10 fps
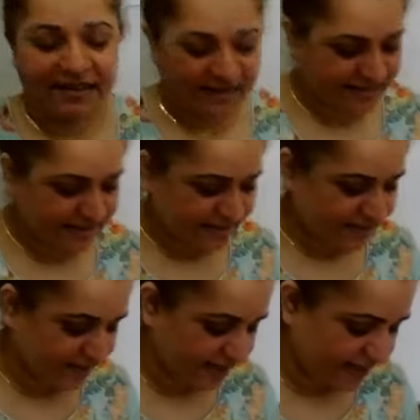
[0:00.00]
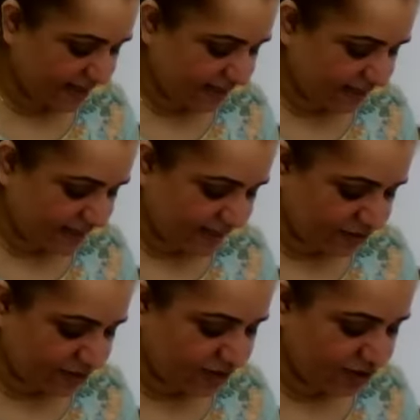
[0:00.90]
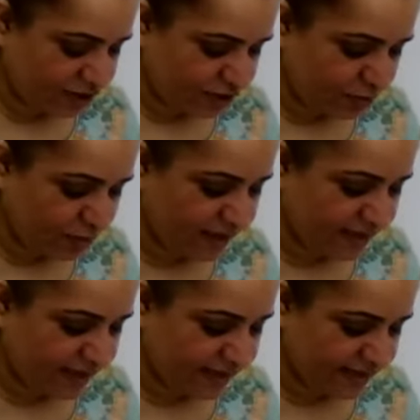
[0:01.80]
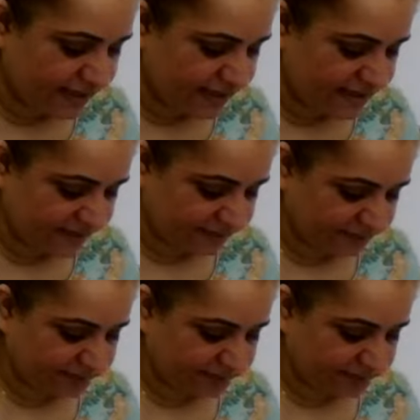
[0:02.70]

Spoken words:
Yes, okay. Now the third one is,